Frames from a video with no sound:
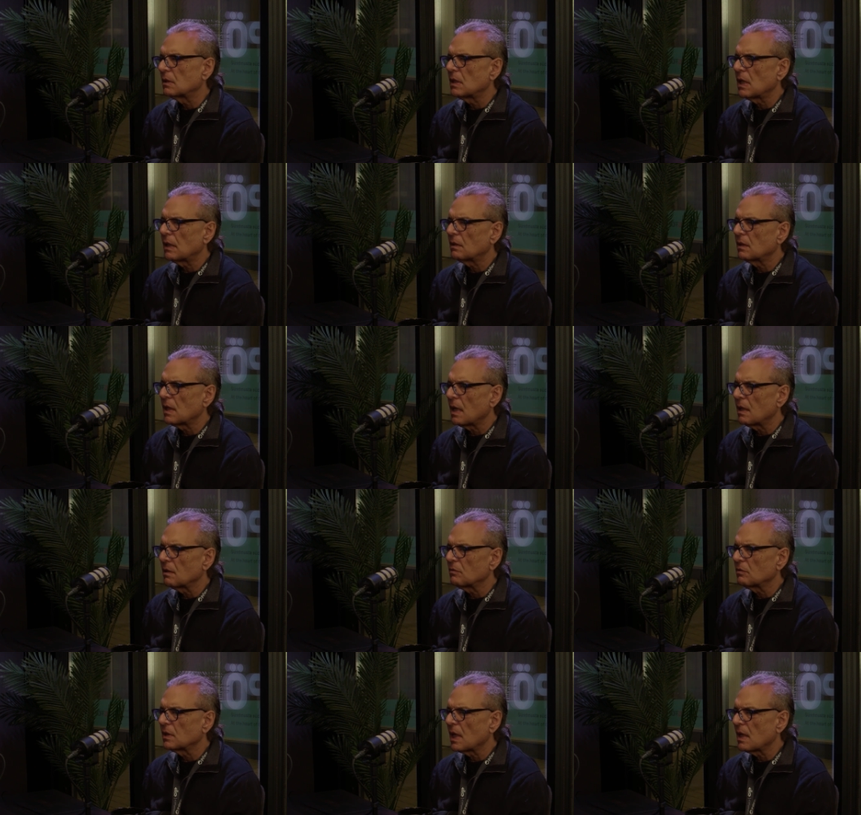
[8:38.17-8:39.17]
That
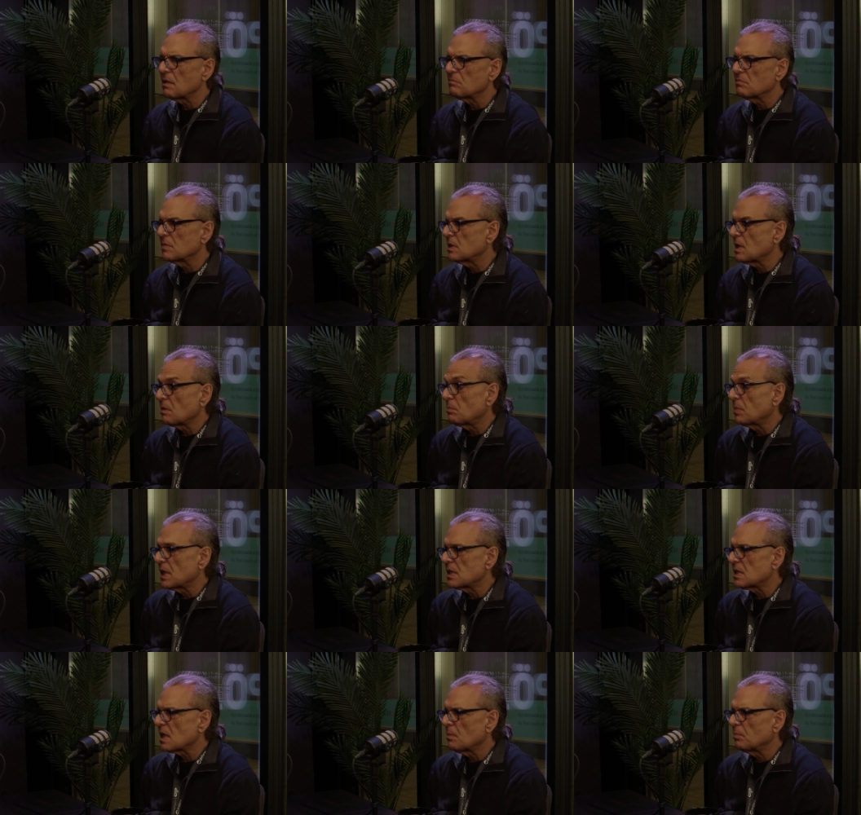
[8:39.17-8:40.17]
then they that
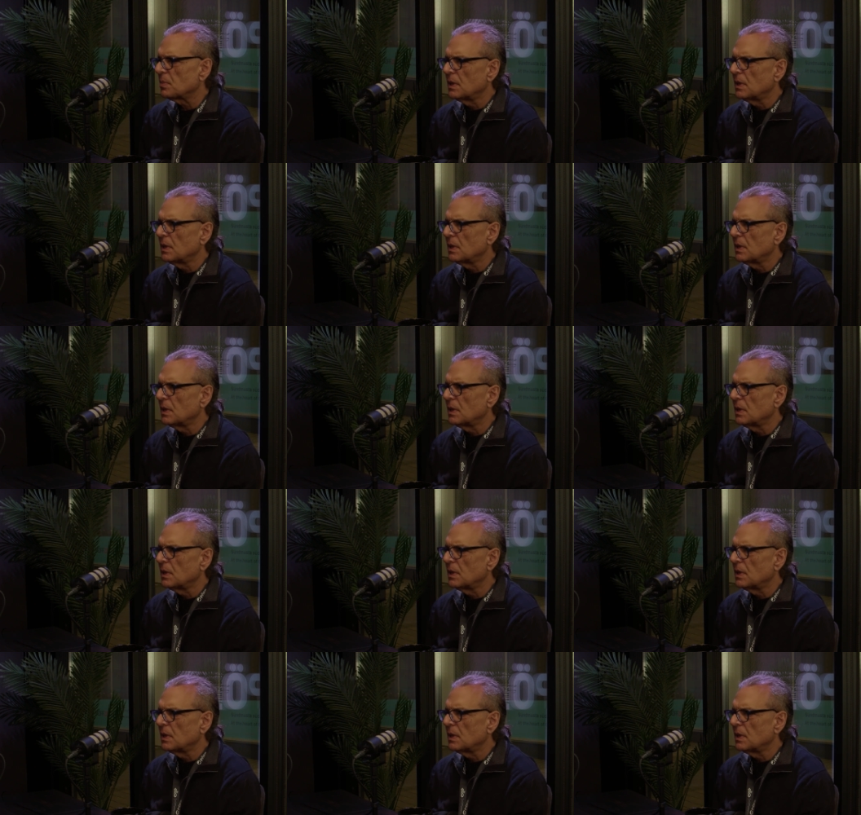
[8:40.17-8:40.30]
brings up